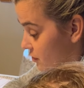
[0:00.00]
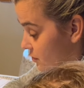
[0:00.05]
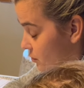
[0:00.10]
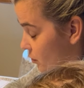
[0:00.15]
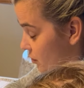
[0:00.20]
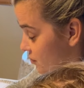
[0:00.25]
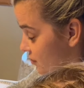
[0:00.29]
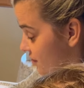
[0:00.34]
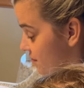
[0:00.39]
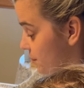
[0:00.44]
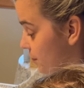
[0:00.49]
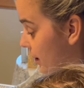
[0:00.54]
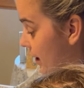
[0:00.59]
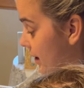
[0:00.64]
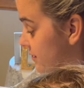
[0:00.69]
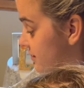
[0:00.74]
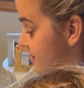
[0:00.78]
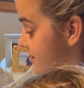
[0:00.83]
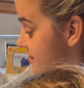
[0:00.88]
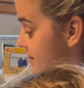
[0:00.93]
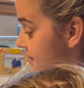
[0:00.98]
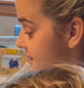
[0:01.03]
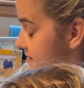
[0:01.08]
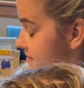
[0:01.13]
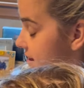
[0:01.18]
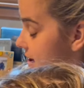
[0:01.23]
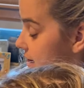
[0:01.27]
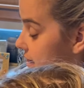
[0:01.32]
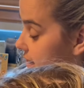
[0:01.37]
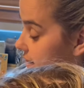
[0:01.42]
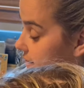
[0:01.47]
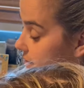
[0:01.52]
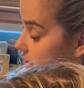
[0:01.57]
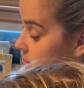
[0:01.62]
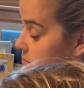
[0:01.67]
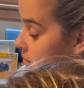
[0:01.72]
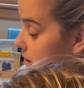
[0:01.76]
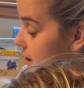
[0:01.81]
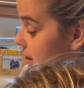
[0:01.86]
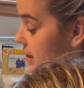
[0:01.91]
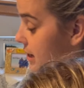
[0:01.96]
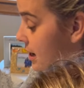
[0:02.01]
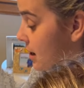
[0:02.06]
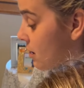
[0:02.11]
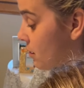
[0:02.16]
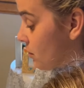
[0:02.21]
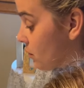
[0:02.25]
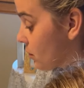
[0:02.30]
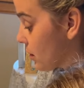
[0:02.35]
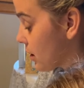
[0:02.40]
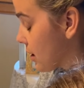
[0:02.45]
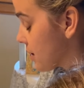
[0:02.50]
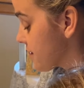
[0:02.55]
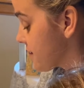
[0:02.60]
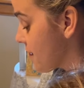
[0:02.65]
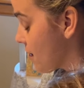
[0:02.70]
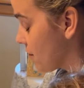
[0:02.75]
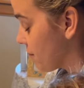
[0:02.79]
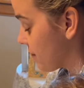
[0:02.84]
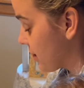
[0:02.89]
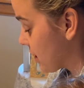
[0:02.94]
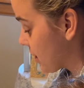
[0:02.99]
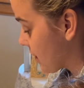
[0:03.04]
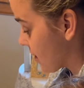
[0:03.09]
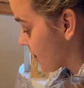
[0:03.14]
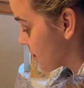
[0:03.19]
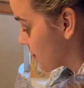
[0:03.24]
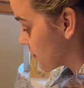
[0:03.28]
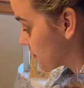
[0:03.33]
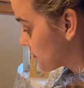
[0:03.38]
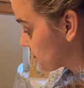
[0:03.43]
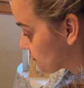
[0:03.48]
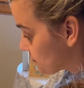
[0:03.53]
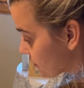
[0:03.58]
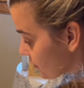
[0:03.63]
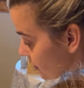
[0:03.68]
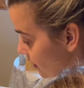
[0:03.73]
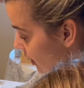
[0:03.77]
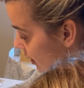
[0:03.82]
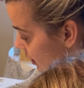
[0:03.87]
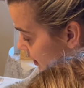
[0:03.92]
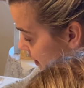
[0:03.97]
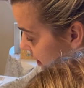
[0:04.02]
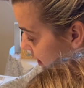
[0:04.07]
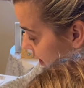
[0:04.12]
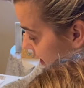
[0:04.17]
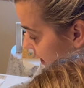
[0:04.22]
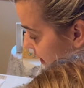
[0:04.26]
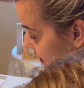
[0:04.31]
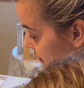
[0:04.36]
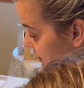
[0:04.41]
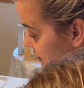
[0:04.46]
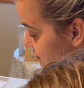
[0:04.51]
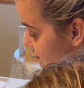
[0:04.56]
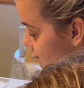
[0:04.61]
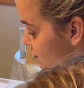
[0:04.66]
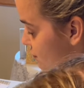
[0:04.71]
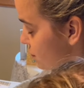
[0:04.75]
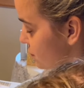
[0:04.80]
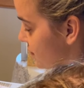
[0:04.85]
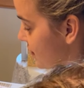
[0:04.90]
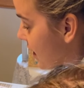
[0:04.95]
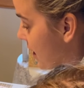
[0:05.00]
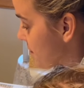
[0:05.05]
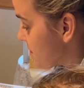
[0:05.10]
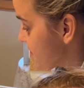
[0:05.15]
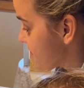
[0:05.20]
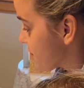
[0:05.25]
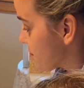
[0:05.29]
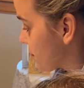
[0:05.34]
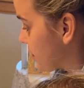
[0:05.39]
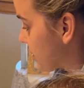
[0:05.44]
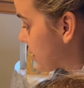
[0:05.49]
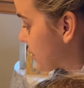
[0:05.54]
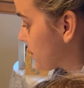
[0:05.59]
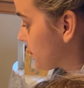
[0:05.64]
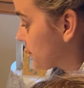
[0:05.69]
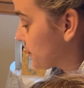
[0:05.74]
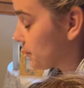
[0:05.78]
We're just practicing setting them right now. We're not solving yet. 82 times 3.